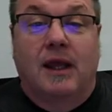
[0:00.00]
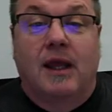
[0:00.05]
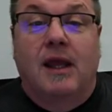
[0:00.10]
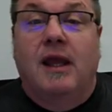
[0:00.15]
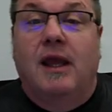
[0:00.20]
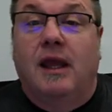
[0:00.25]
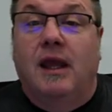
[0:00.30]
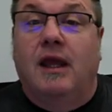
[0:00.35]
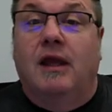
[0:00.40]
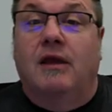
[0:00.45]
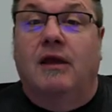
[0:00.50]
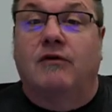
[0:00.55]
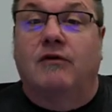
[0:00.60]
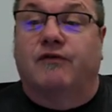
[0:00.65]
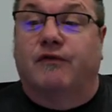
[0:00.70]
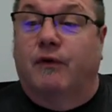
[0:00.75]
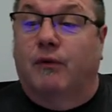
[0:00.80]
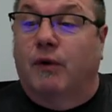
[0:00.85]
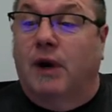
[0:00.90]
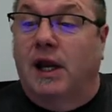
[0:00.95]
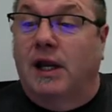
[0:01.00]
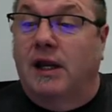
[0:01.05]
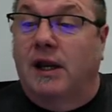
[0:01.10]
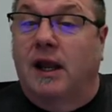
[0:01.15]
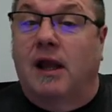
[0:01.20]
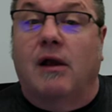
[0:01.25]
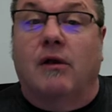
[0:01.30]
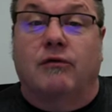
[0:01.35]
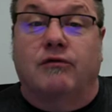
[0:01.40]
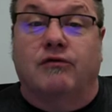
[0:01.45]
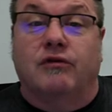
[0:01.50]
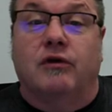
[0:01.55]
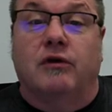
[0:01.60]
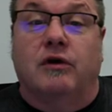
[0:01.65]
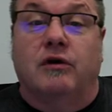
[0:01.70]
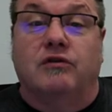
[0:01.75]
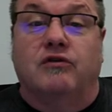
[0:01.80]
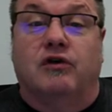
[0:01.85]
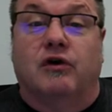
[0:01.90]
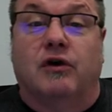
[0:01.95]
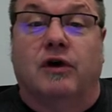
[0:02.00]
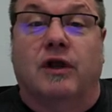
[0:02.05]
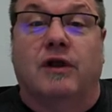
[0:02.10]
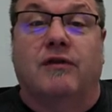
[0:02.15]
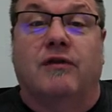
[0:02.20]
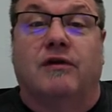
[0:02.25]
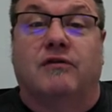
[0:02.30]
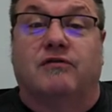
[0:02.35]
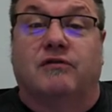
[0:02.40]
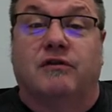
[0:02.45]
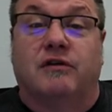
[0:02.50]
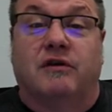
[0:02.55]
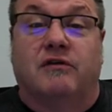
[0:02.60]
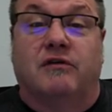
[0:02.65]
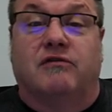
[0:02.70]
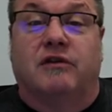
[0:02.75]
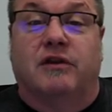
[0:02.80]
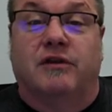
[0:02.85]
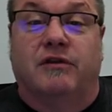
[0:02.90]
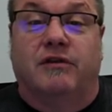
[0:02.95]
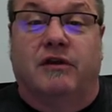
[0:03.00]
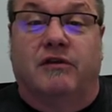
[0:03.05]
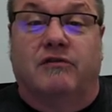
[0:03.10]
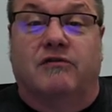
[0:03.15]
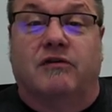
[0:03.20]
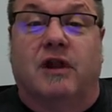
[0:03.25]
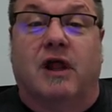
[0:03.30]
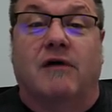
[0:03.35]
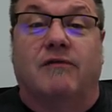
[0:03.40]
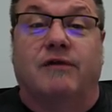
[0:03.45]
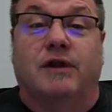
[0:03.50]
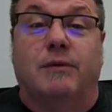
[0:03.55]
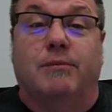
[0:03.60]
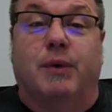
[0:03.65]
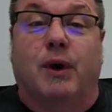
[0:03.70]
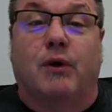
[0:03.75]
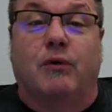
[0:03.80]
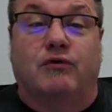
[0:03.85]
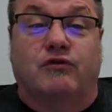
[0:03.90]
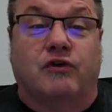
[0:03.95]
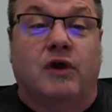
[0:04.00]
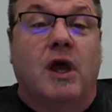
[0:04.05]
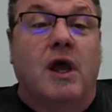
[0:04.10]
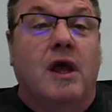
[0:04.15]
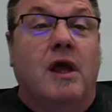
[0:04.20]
is for right now, so you can turn in this lovely post.